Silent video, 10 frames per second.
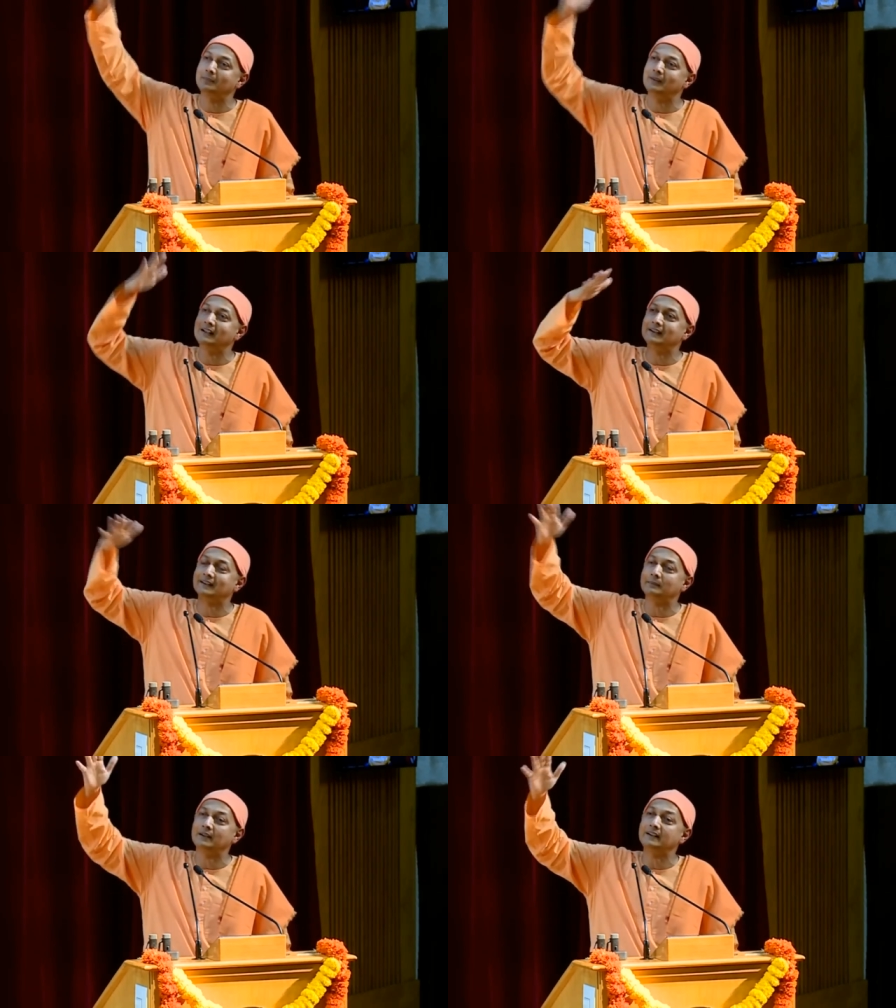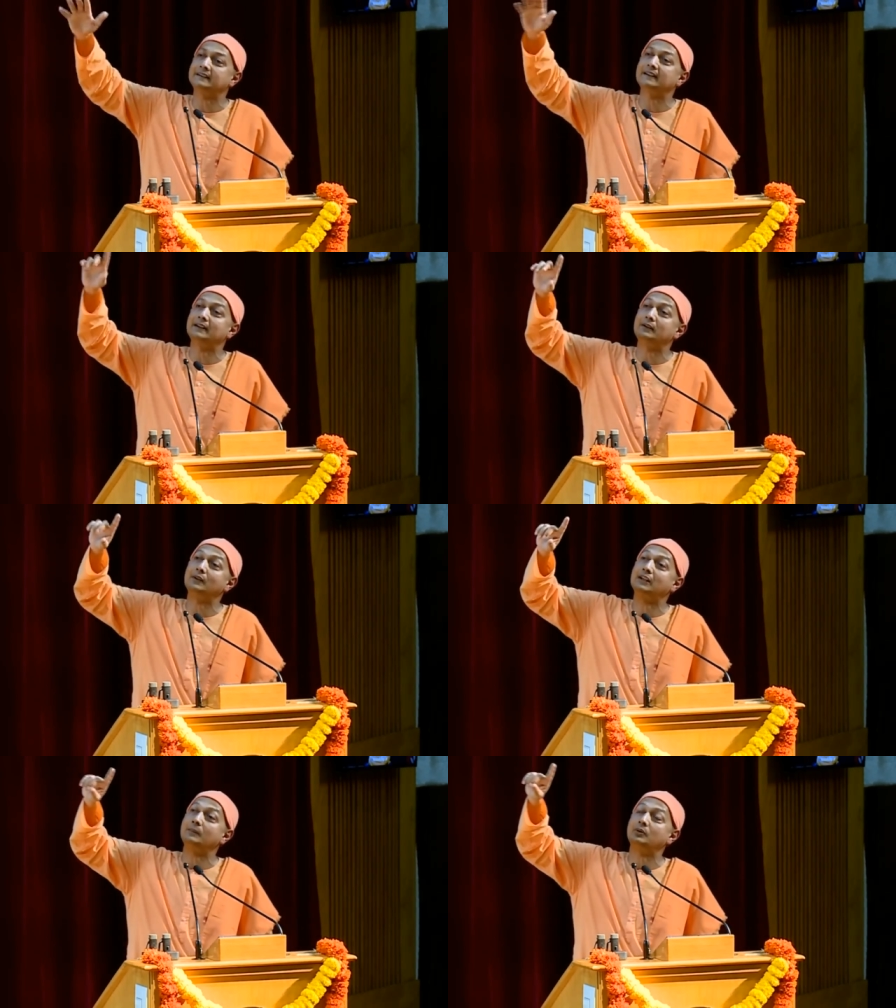millions and billions and then you
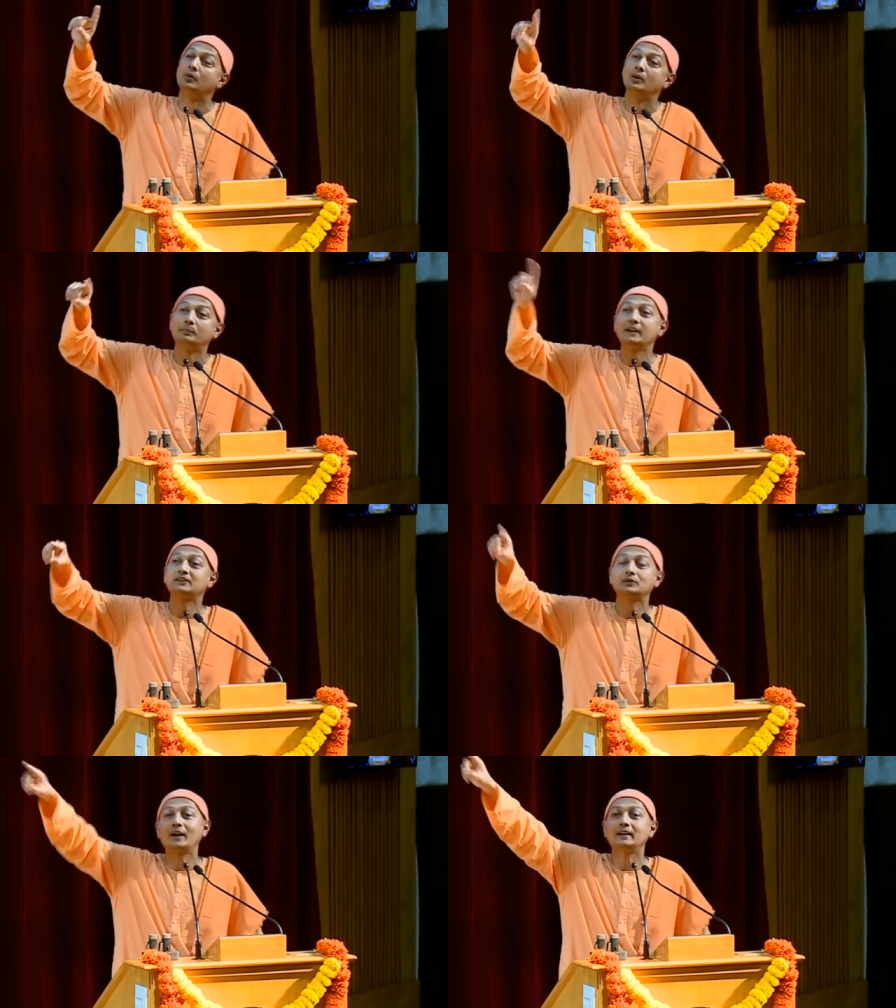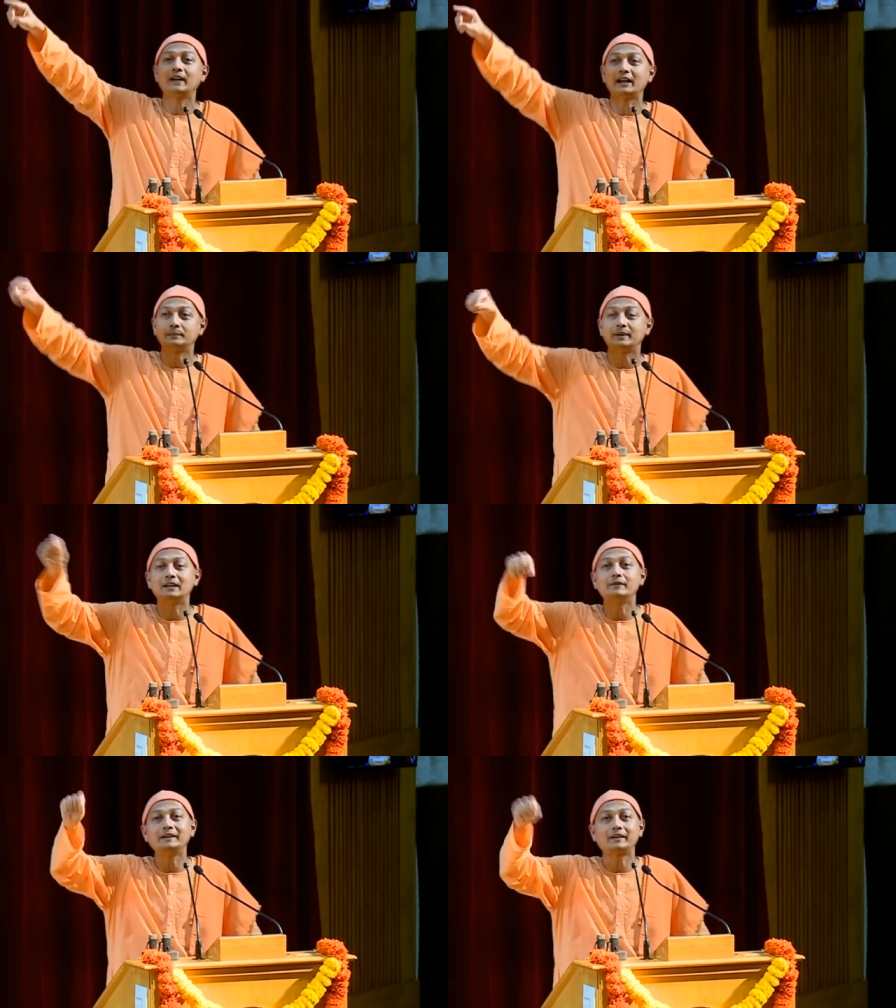will come to plus one Atman,
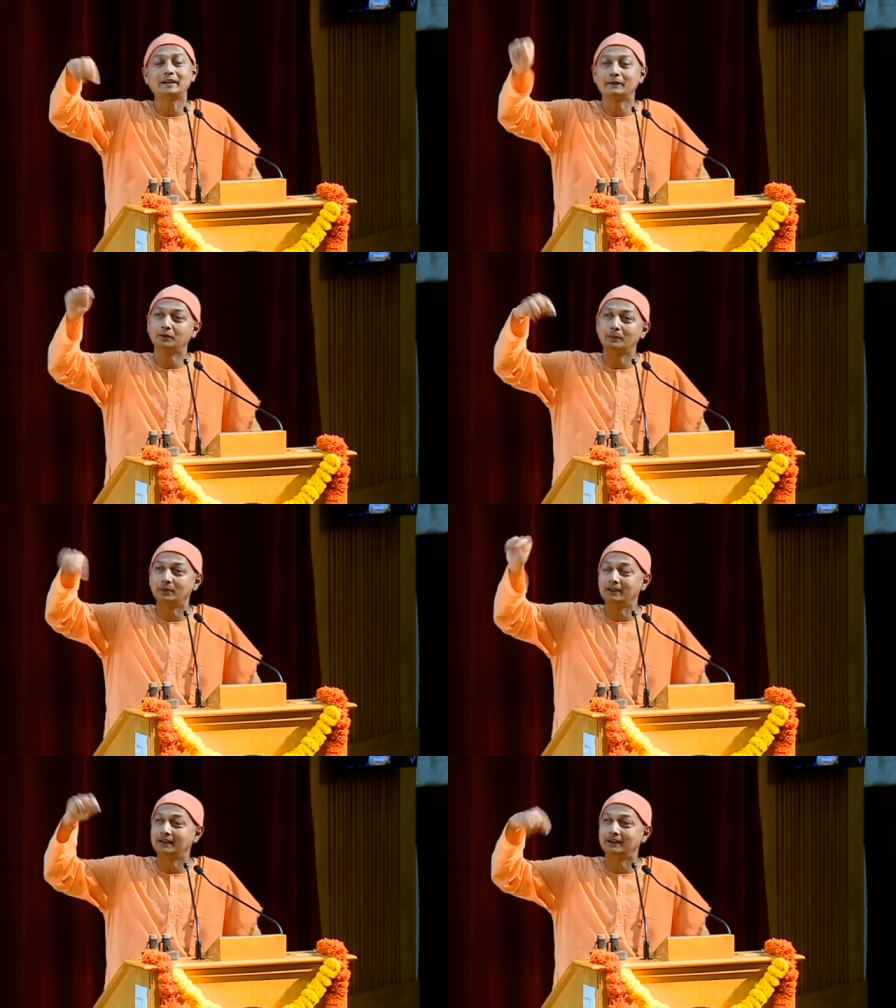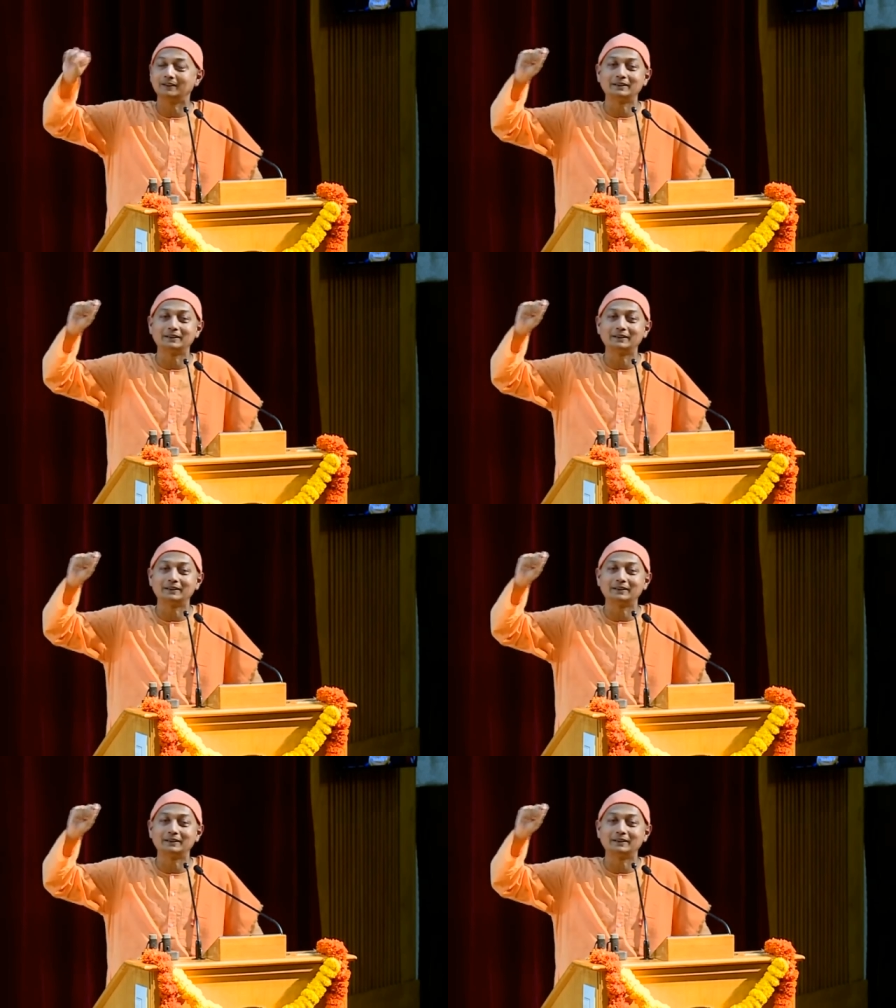inventory, I've completed uh,